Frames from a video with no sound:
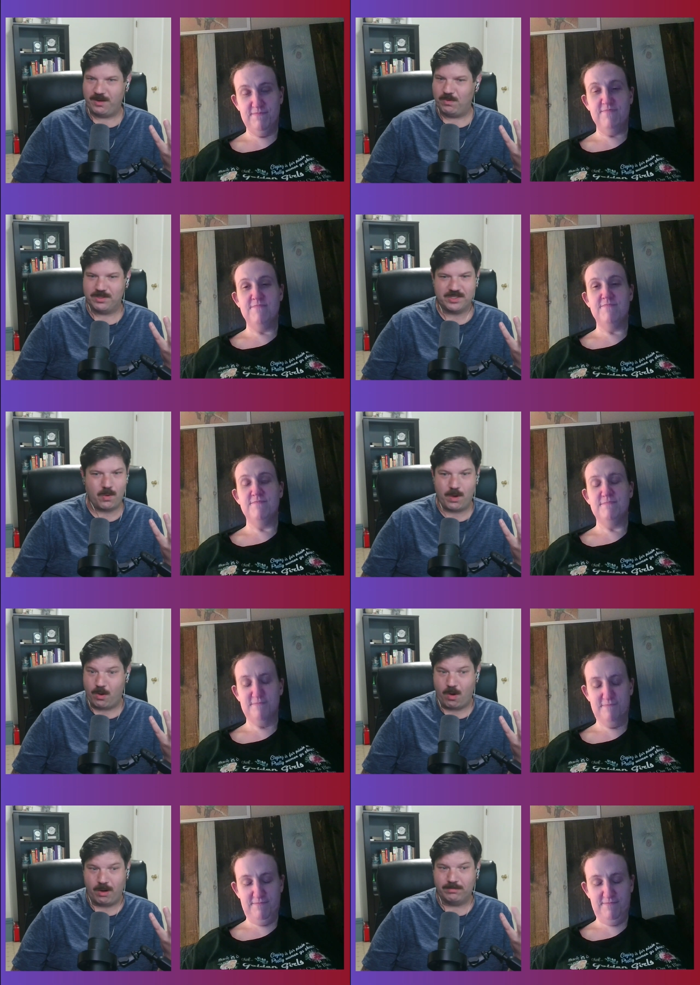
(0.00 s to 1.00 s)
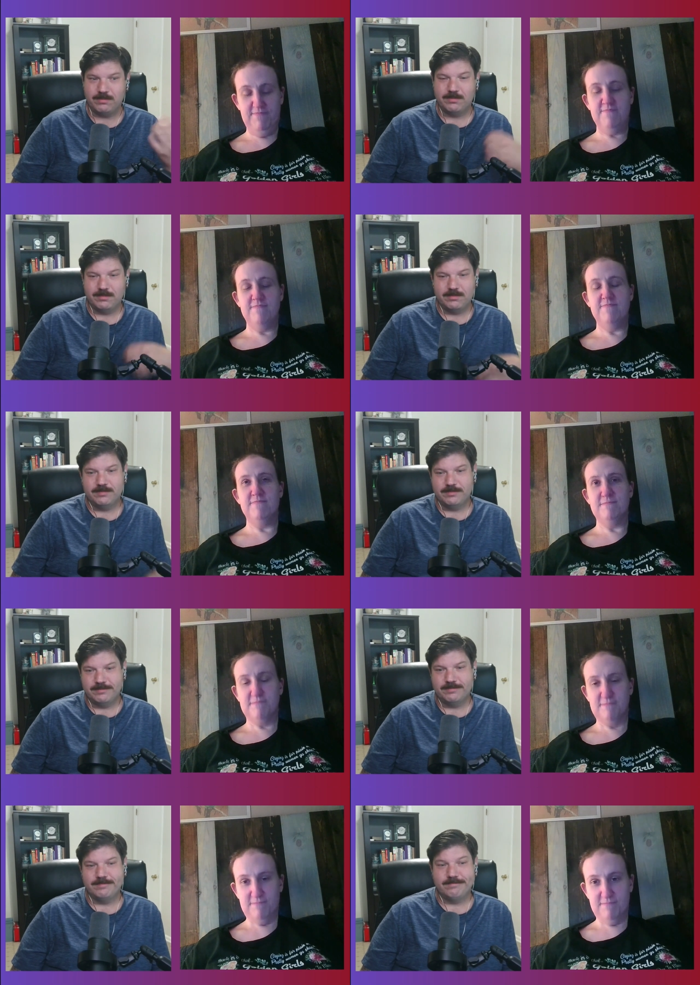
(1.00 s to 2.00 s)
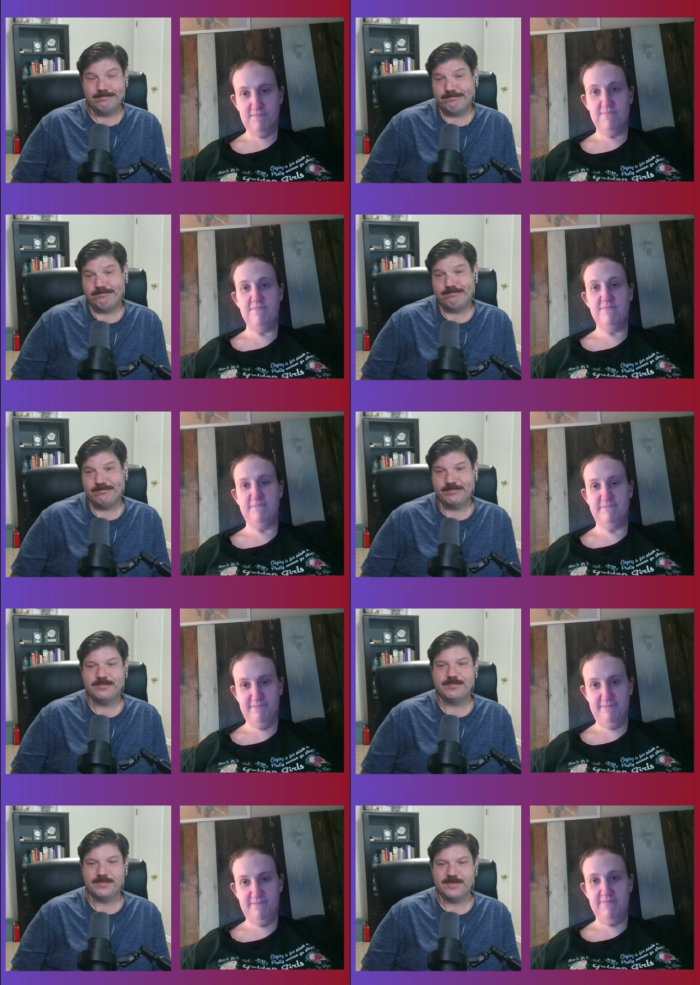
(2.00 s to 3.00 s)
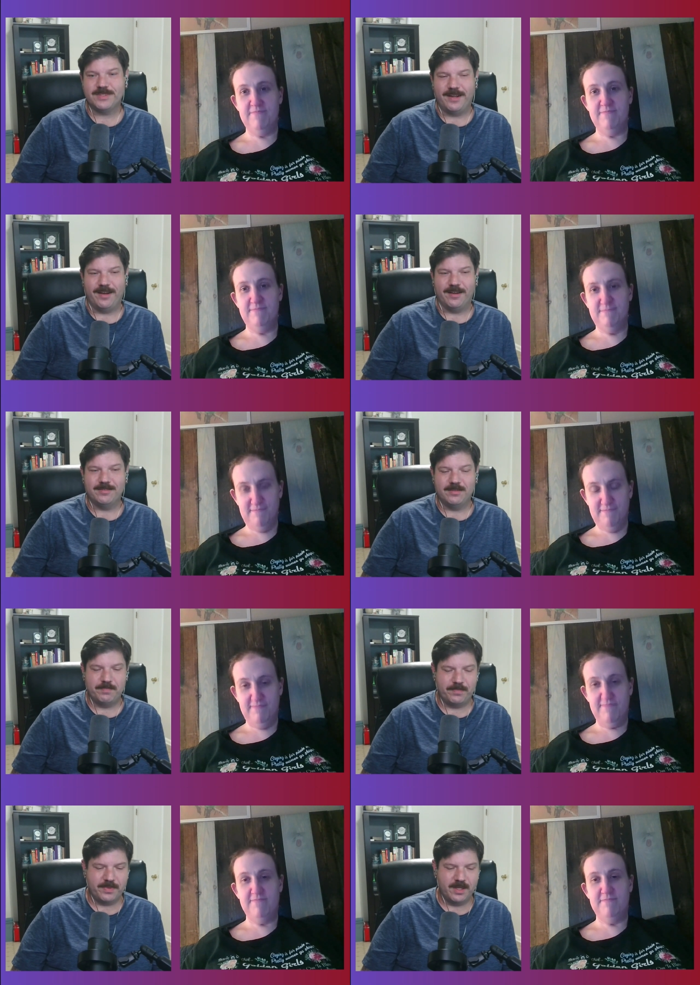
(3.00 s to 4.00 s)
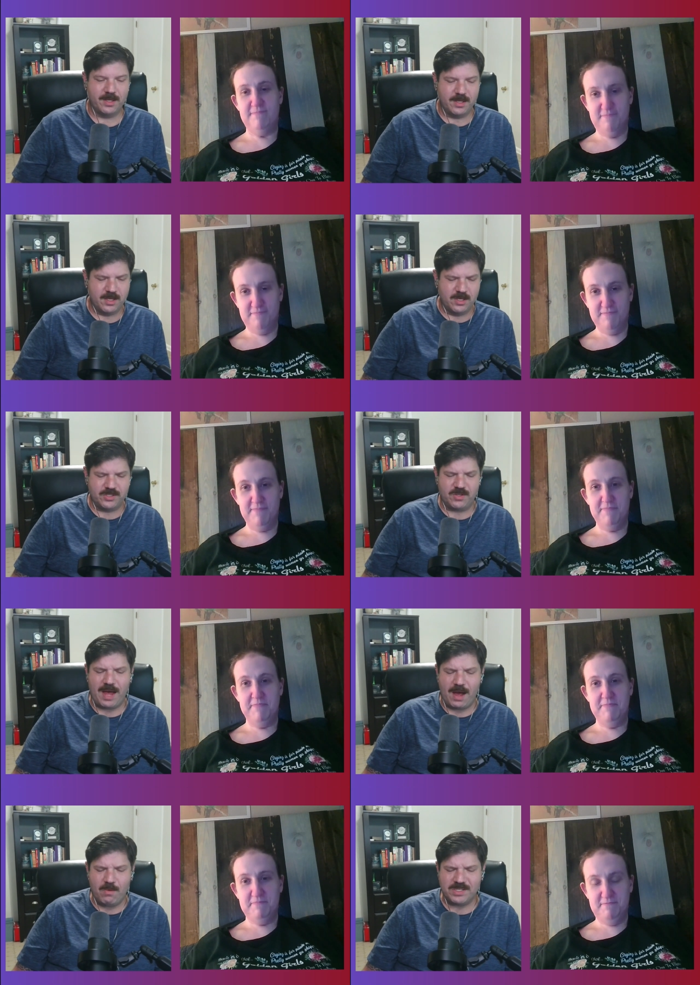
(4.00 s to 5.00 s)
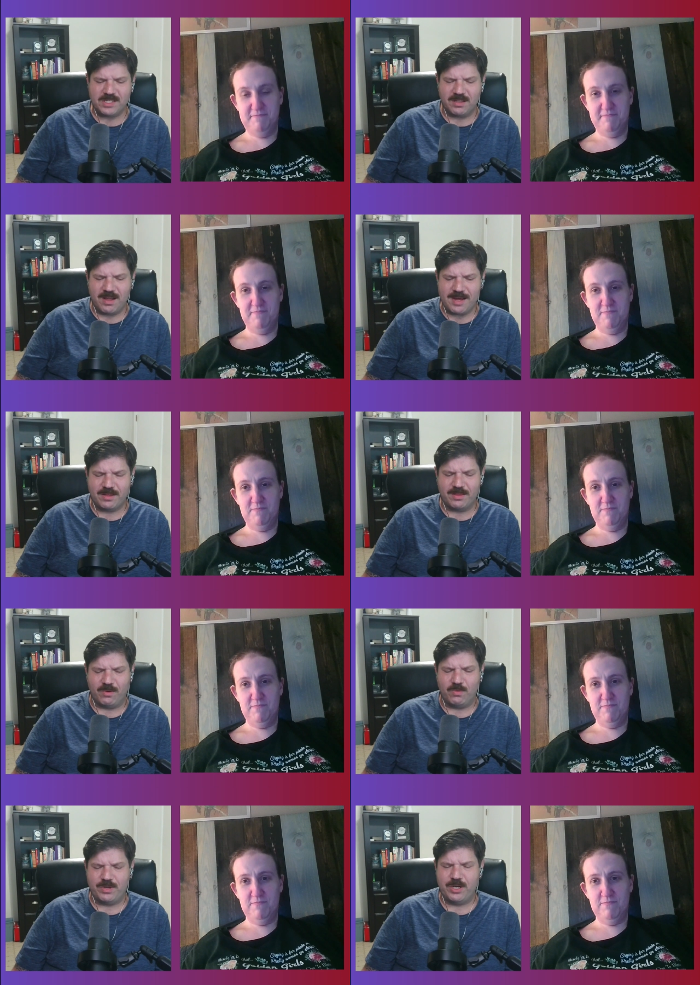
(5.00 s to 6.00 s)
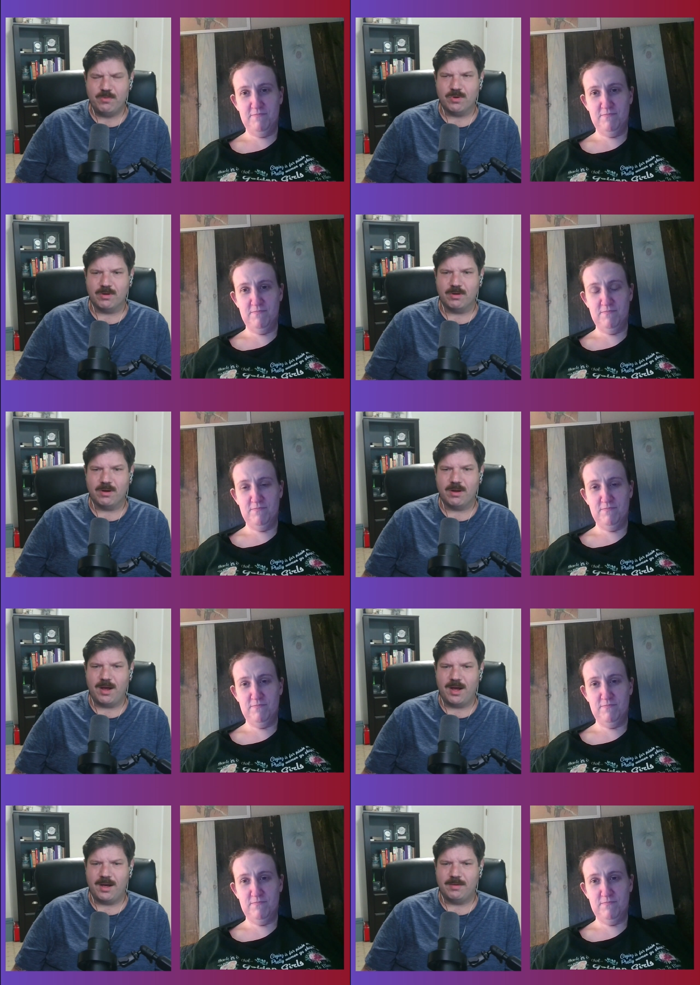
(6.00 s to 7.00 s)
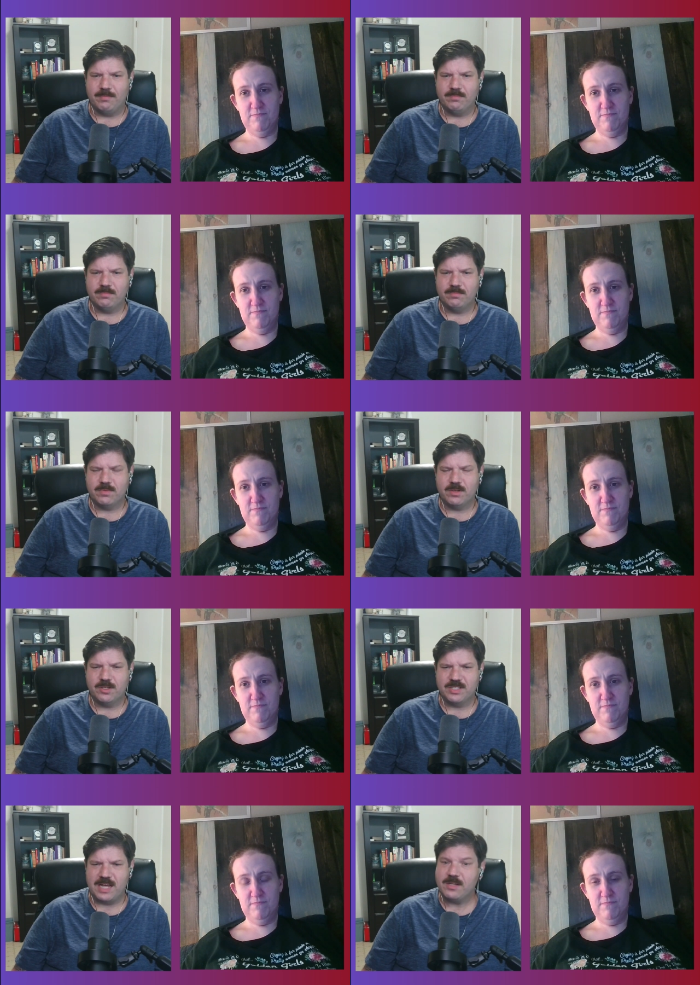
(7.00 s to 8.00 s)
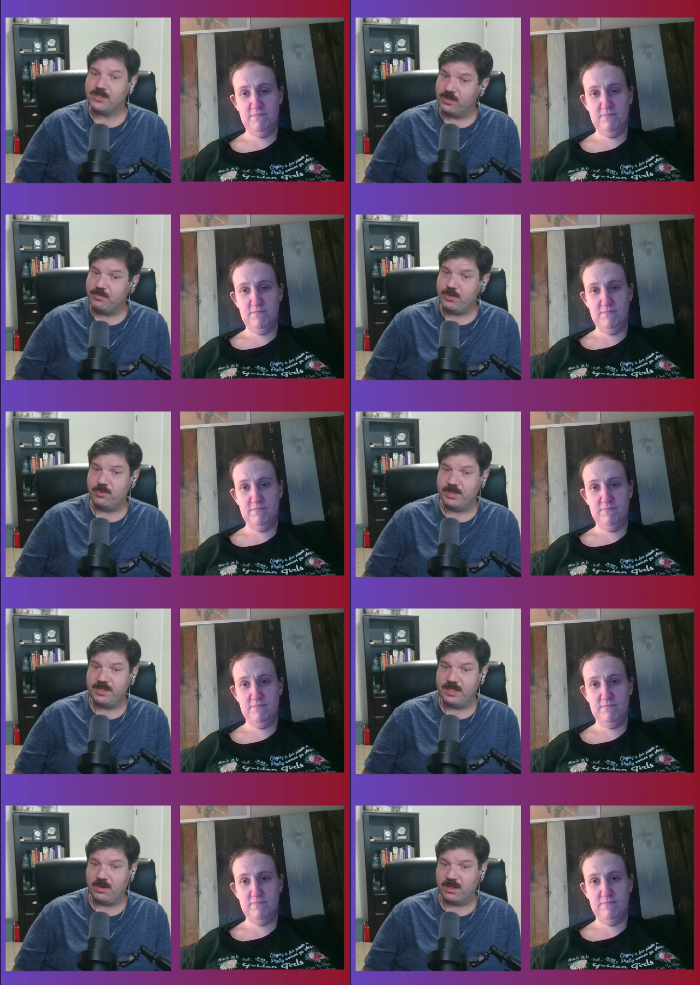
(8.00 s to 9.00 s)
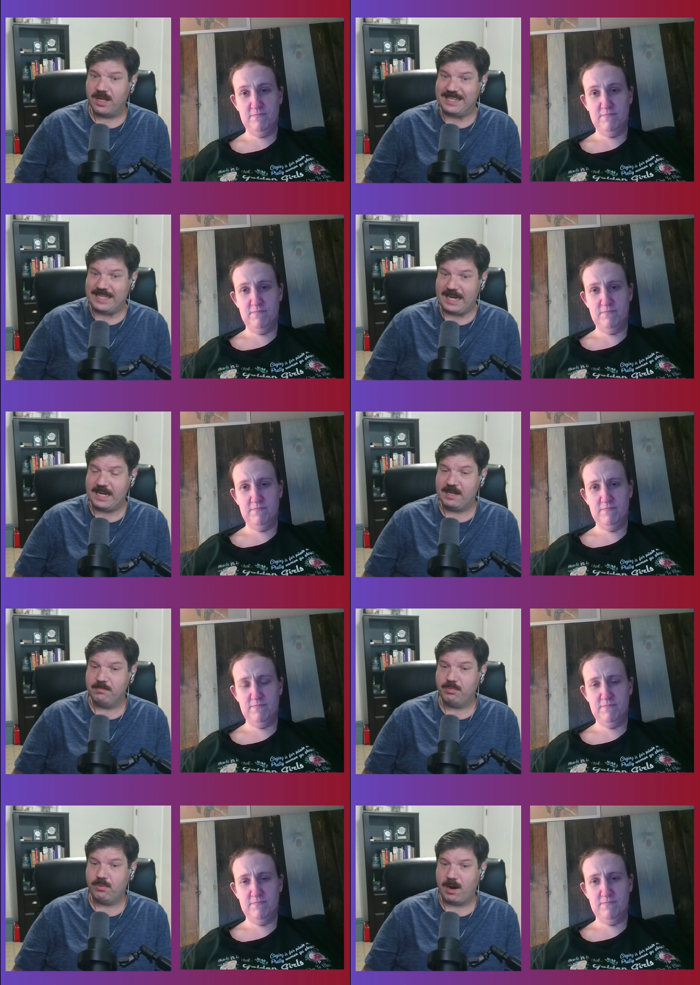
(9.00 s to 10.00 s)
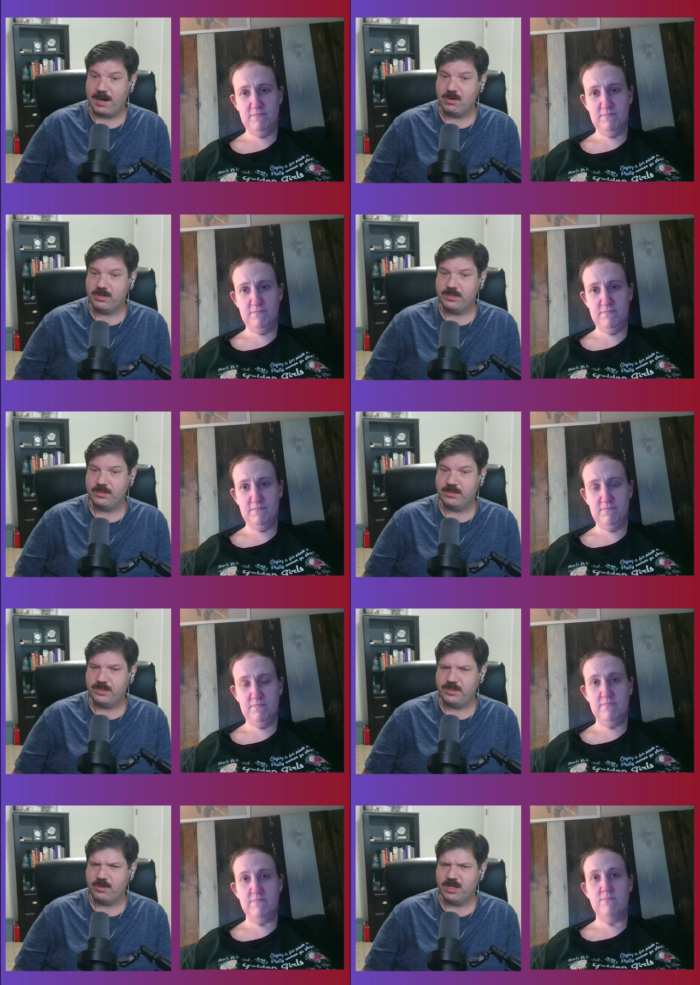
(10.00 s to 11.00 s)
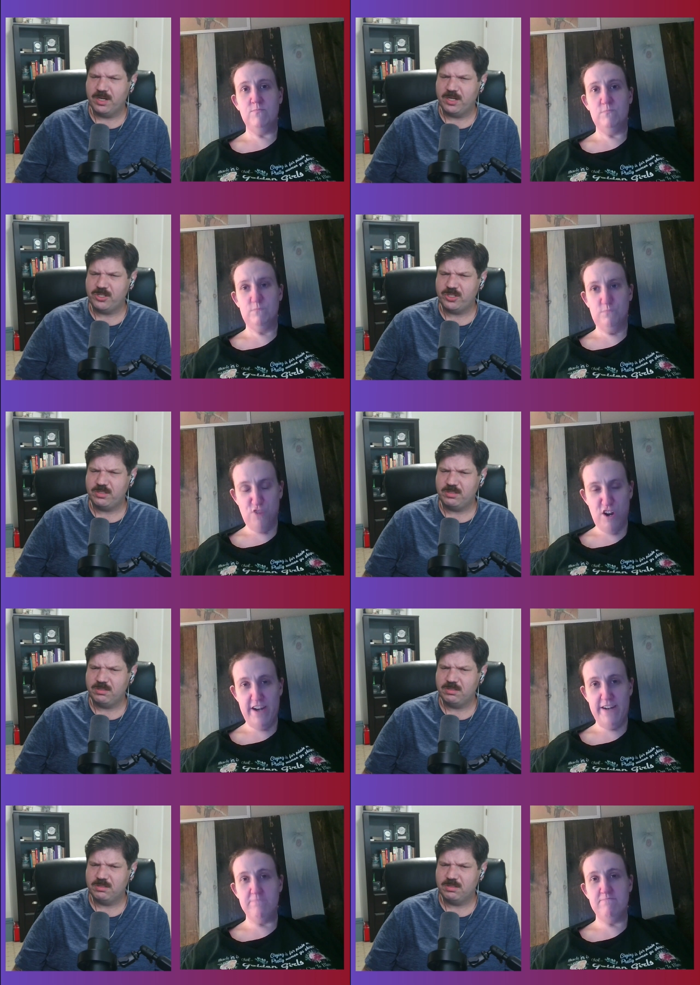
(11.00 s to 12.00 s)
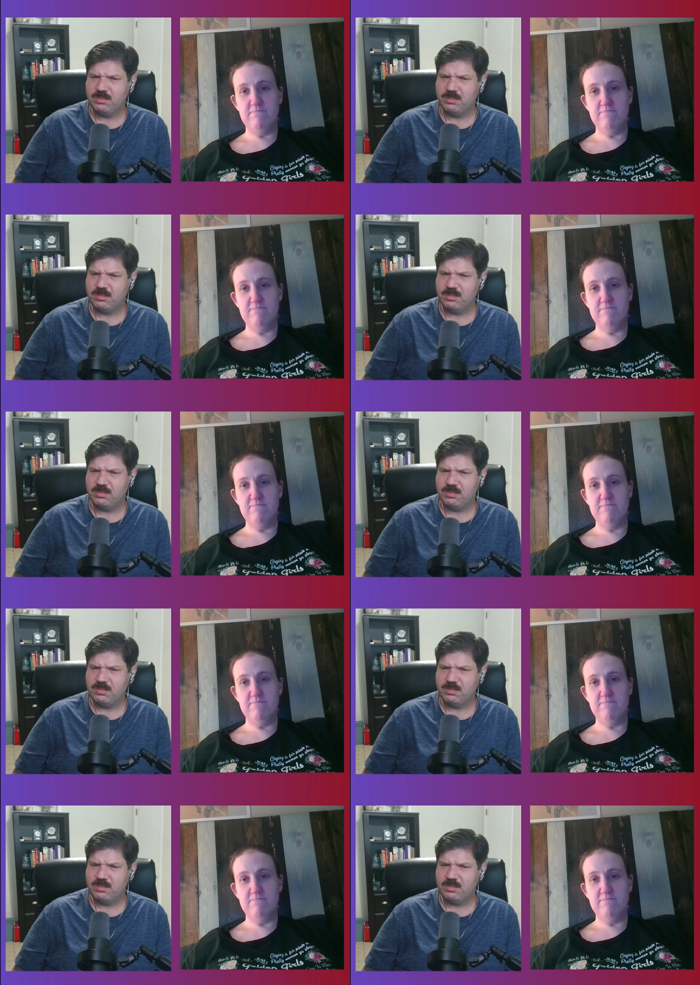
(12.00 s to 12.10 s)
Speaker 1: what's going on. Mm-hmm. Yeah. So how was it like though when you were? Because um, I assume you did the online dating prior to your concussion, right?